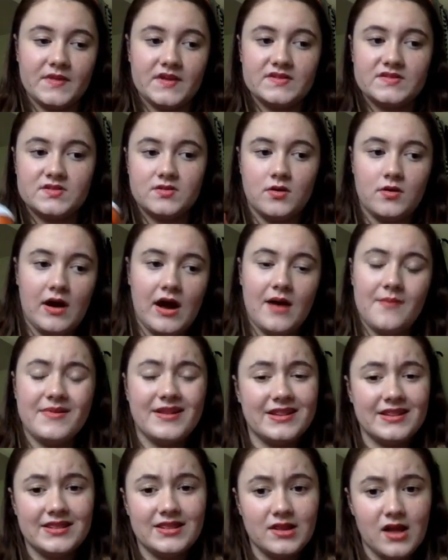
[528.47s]
So I'm
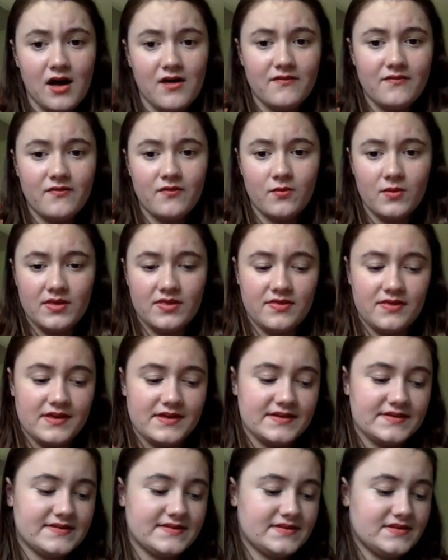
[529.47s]
in love with
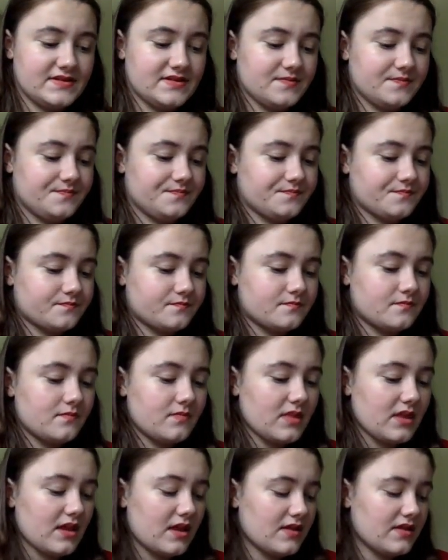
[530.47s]
this.
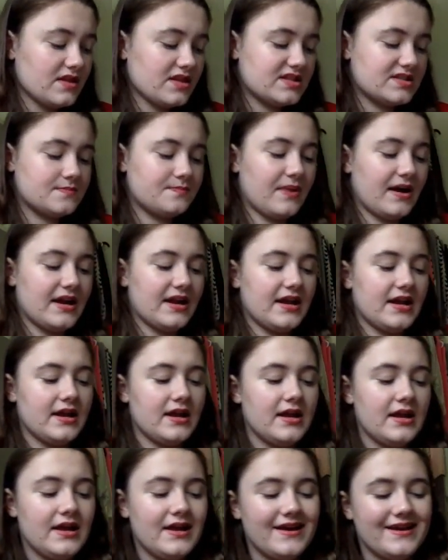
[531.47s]
This
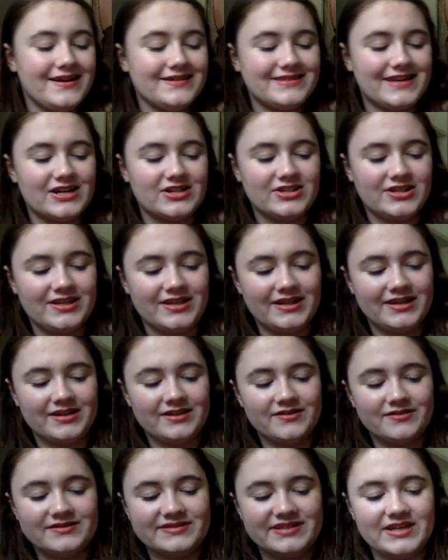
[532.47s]
buddy is actually like a
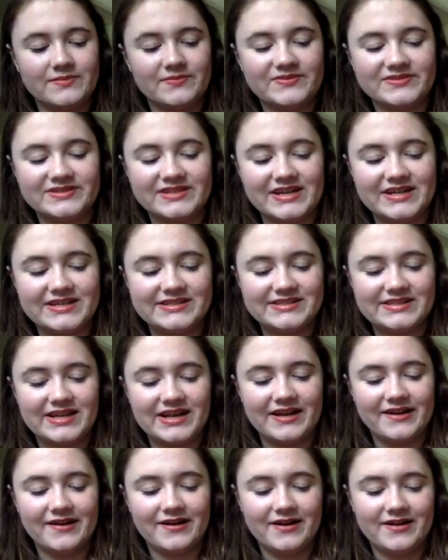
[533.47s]
little sample size that
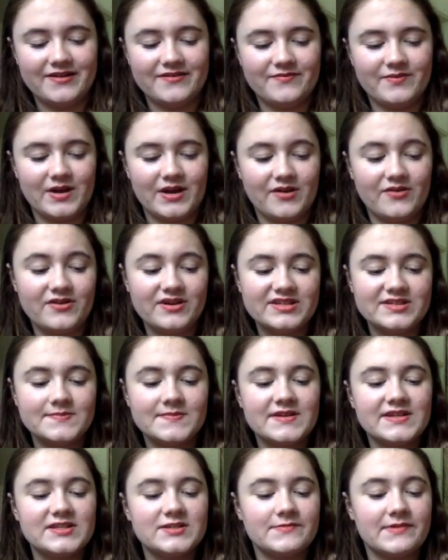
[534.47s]
I got at
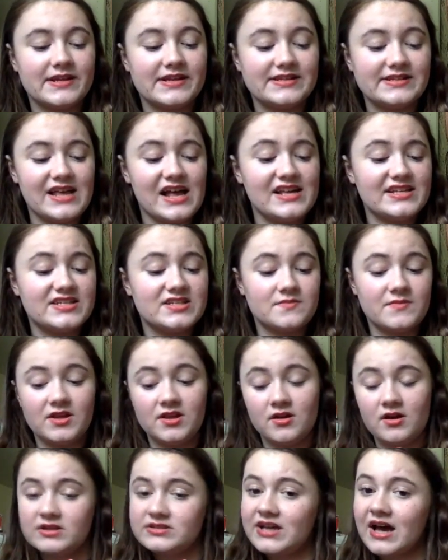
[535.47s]
Christmas, but it's lasted me
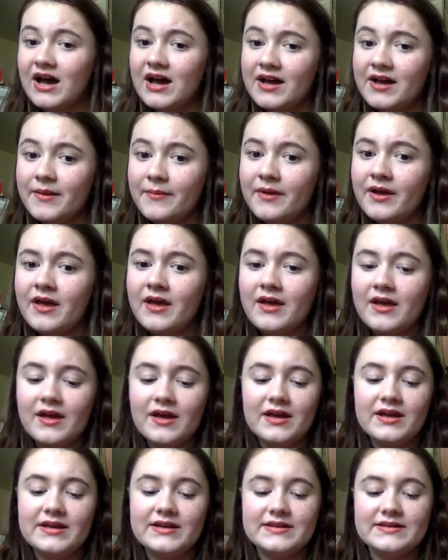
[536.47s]
a long time,
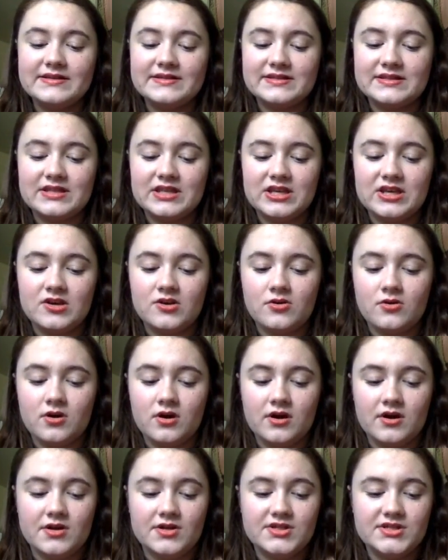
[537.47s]
is the
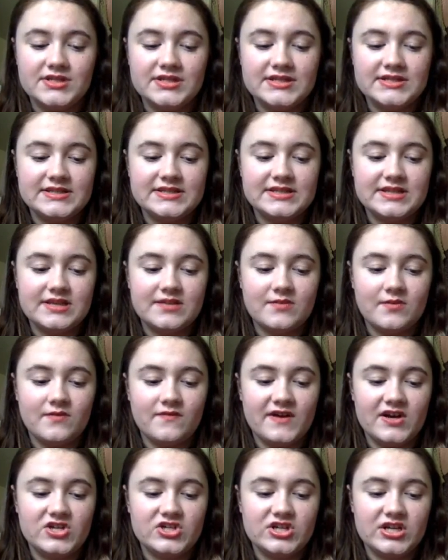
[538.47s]
Ginseng
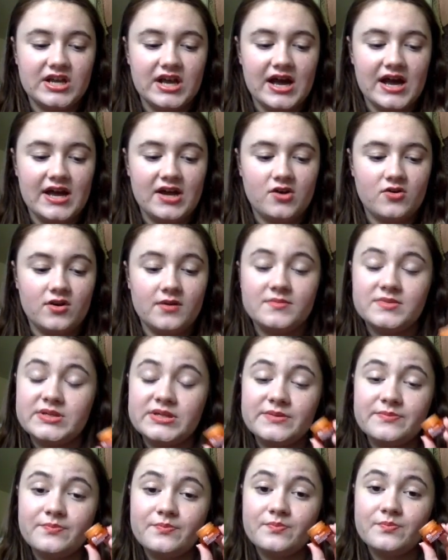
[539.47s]
Refreshing Eye Cream
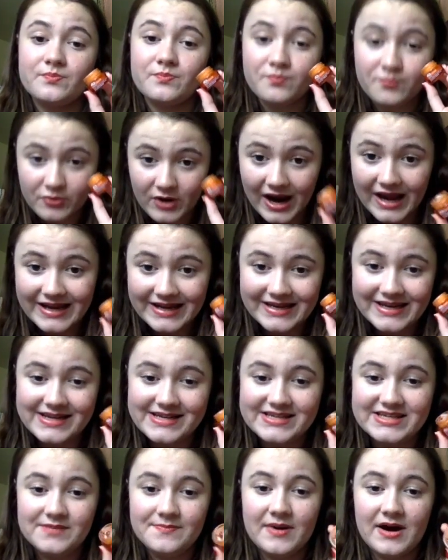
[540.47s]
to brighten
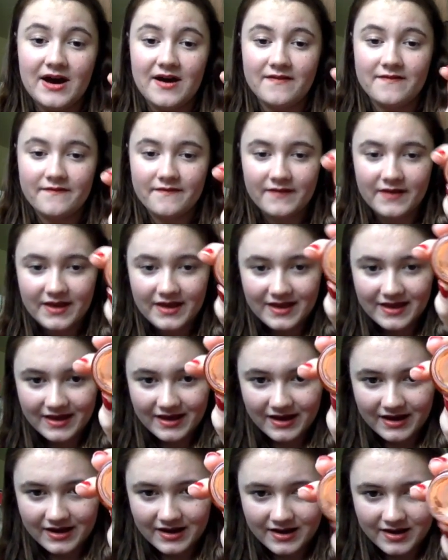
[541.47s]
and depuff.
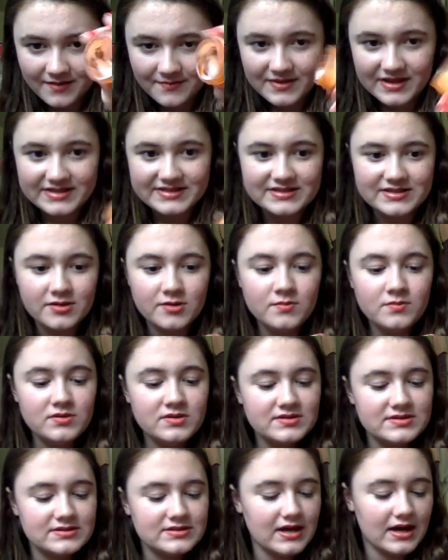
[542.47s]
It's
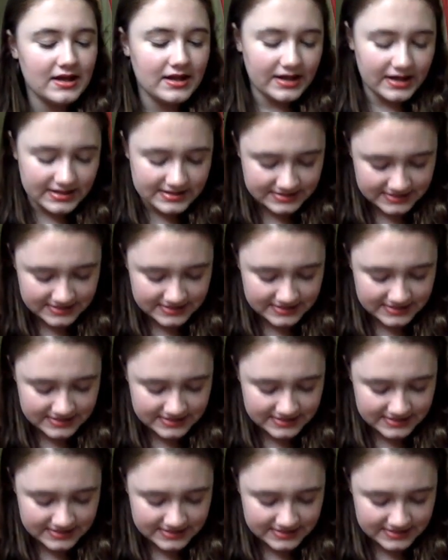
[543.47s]
almost got like a